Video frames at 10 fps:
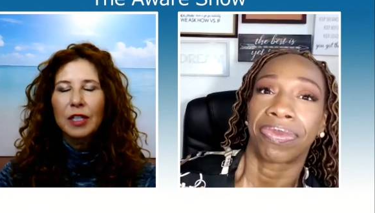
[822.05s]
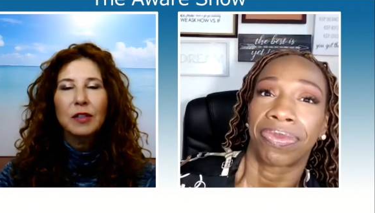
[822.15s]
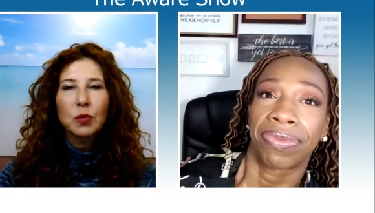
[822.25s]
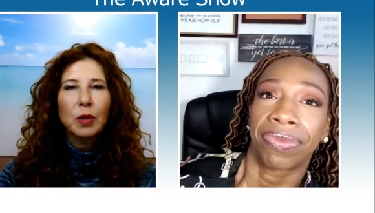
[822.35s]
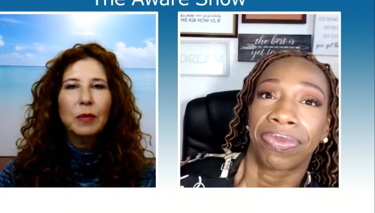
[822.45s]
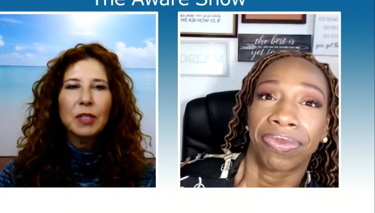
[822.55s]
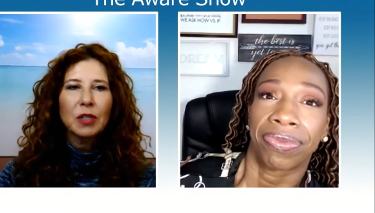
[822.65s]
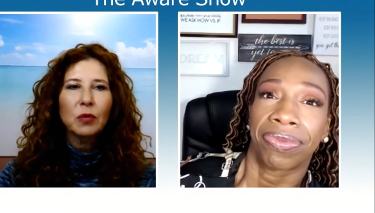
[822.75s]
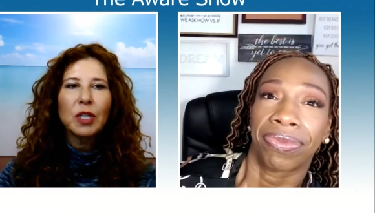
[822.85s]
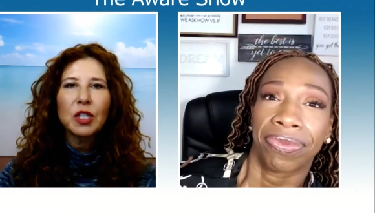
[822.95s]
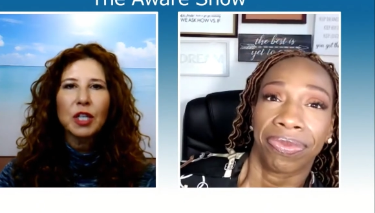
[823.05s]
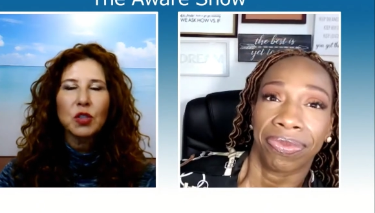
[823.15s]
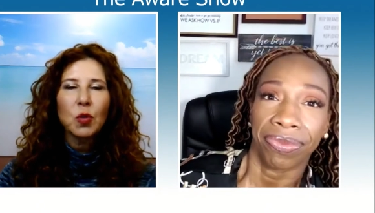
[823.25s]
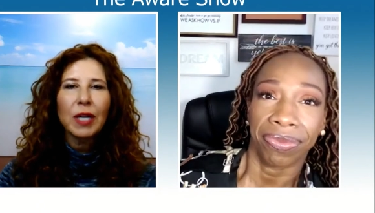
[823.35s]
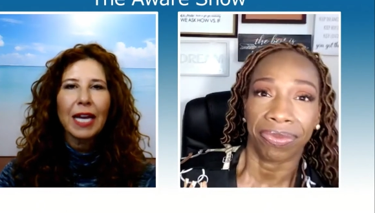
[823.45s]
Speaker 1: it was
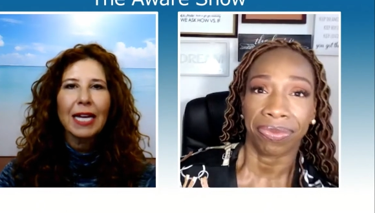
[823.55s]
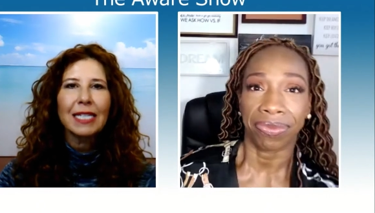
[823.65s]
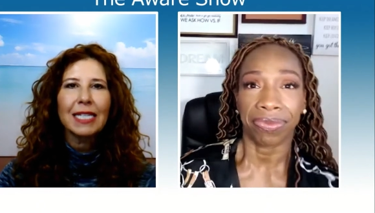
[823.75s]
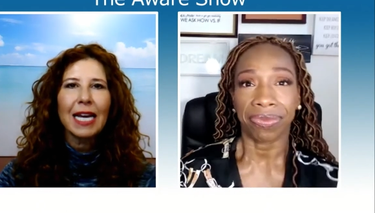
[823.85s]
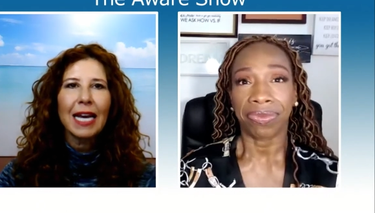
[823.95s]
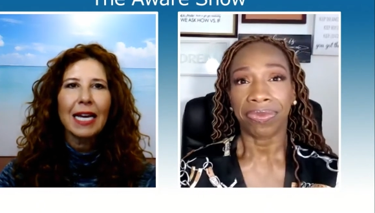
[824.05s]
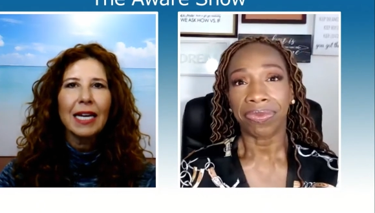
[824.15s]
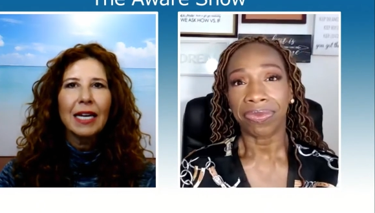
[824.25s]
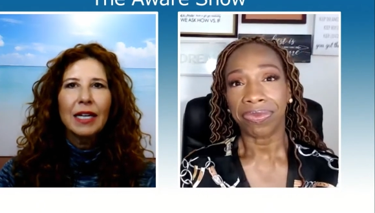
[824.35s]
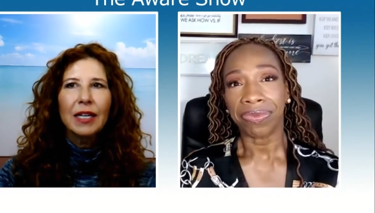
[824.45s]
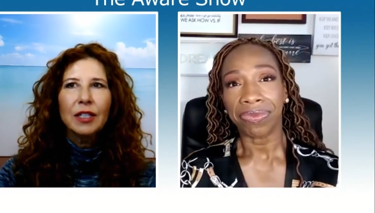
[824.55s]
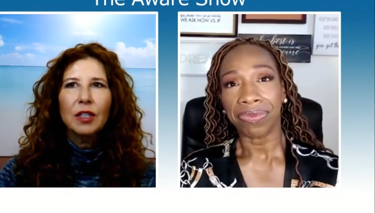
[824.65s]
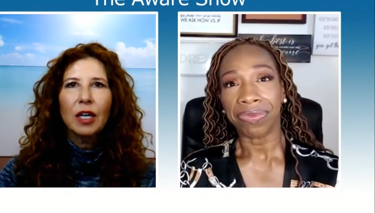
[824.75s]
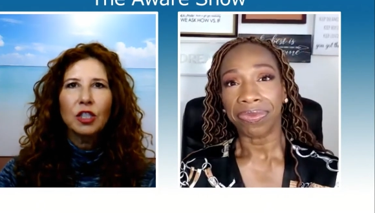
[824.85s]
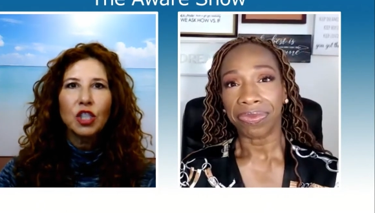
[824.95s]
originally a 28 day
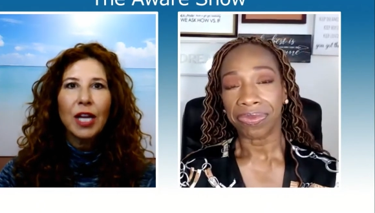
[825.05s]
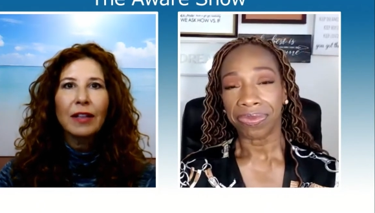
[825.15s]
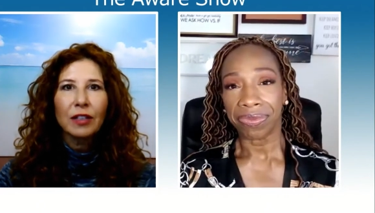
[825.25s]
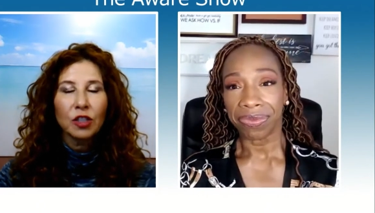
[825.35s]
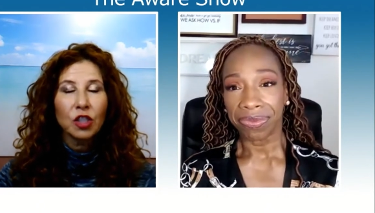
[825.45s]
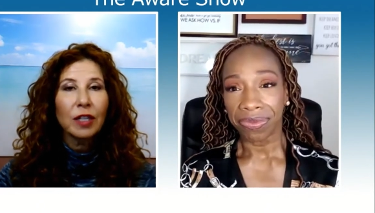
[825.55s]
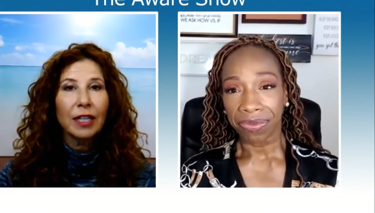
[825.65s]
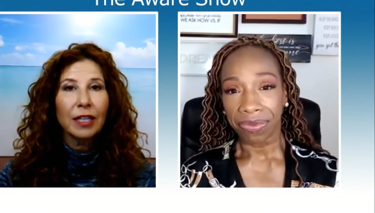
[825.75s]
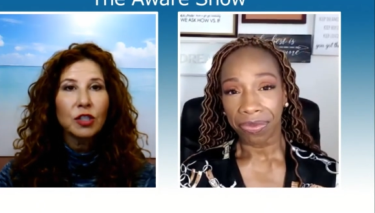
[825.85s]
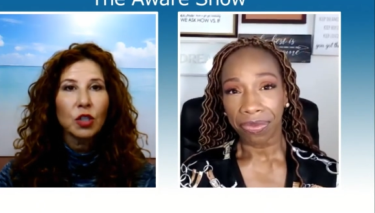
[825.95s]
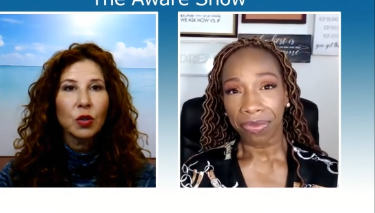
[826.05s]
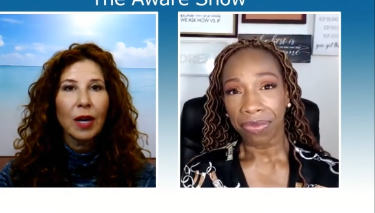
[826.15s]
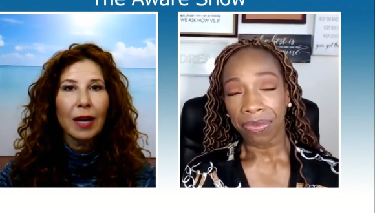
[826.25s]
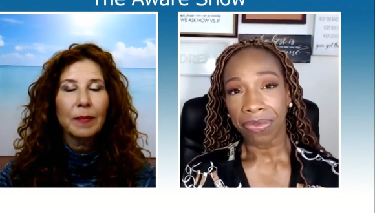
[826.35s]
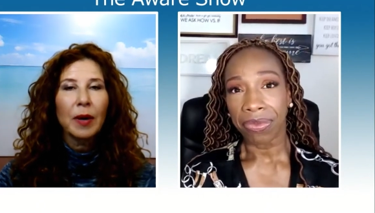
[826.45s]
uh, challenge on
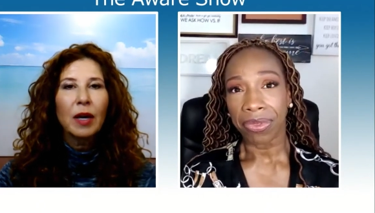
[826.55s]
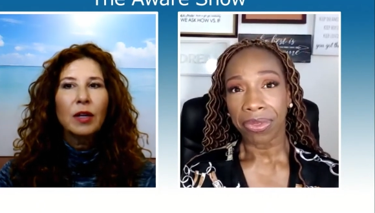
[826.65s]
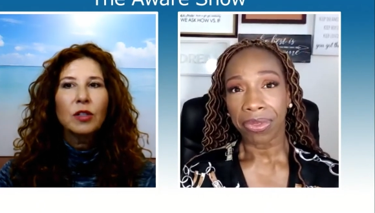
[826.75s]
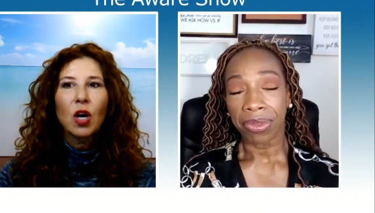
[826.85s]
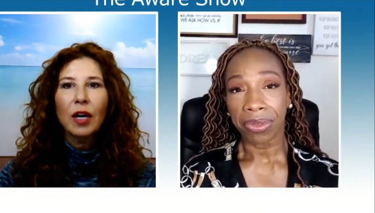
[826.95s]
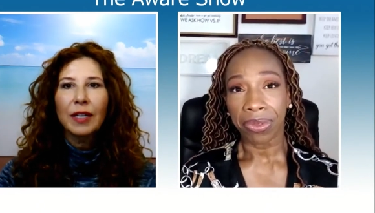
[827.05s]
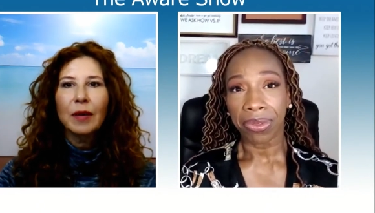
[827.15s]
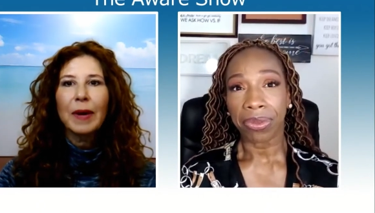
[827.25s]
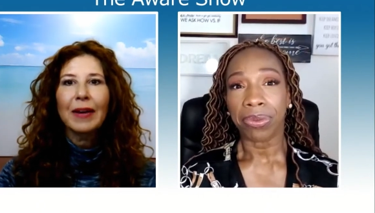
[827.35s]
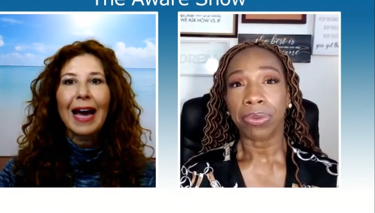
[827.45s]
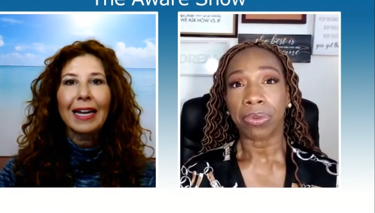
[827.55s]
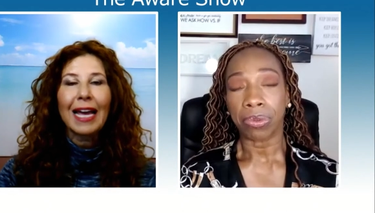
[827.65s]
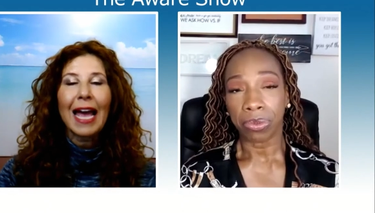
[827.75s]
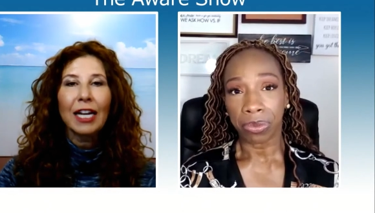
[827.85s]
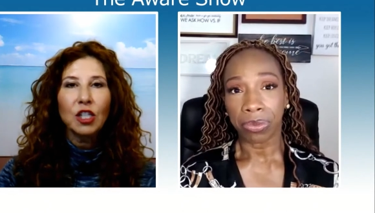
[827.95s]
Instagram talking about how
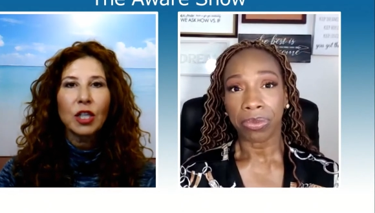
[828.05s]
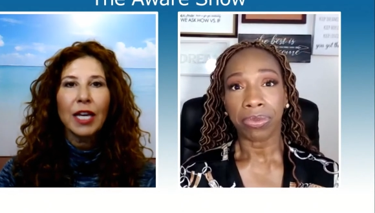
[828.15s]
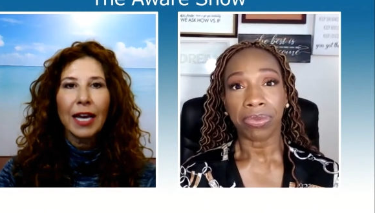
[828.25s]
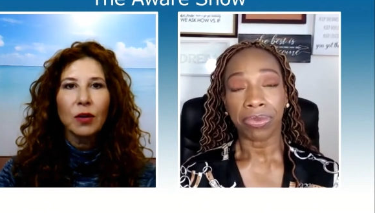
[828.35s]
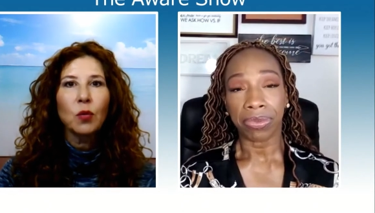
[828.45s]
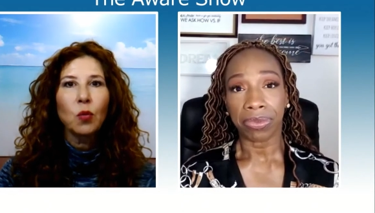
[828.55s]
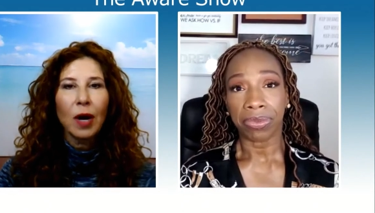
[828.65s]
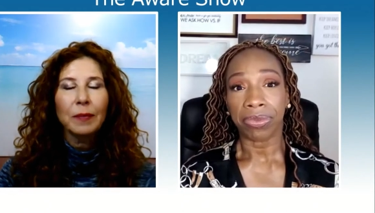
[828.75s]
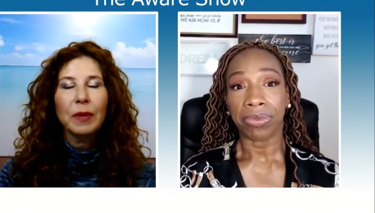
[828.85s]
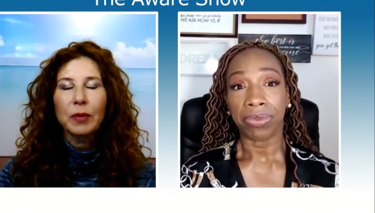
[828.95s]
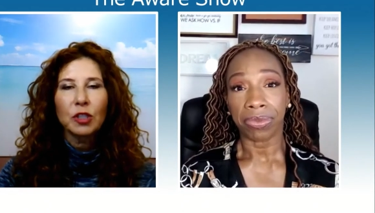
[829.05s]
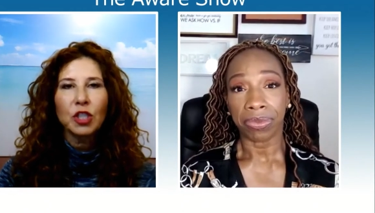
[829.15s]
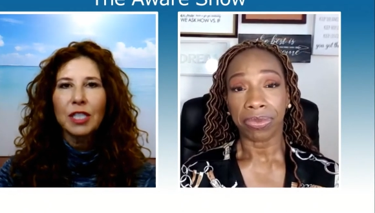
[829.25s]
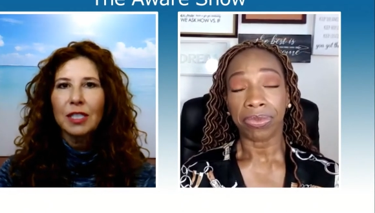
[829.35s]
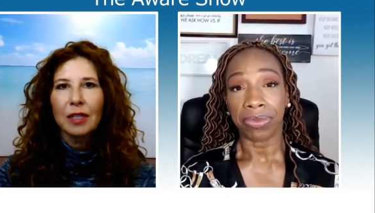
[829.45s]
to educate white people. Now,
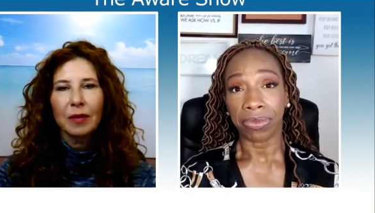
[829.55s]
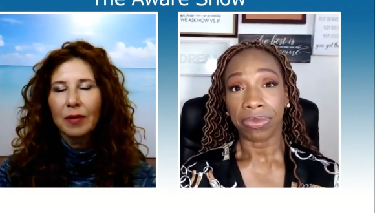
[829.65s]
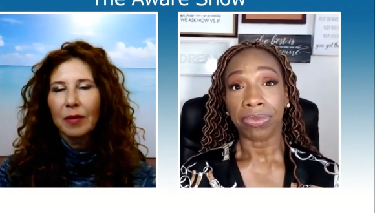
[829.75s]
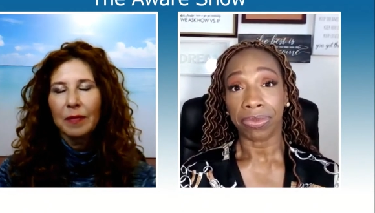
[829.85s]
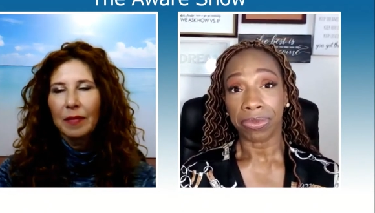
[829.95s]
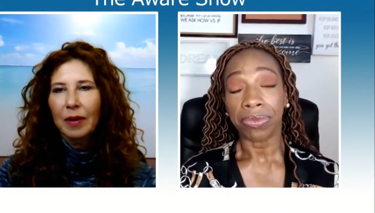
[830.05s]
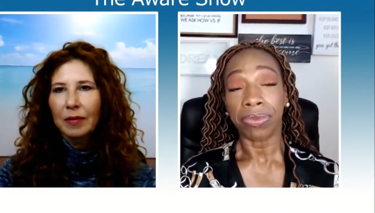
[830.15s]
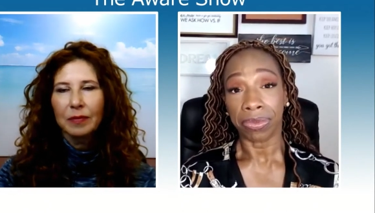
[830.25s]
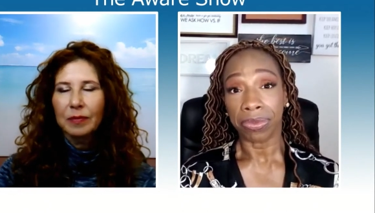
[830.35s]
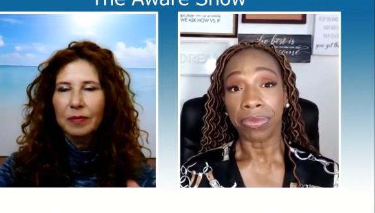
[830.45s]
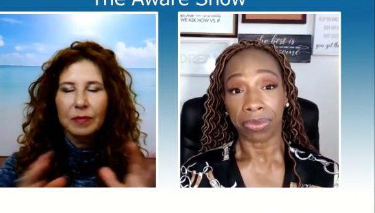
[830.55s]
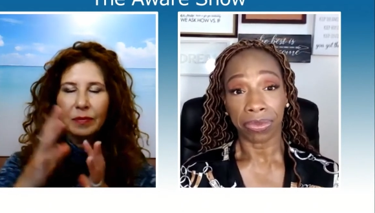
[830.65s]
she's in a, a, um, a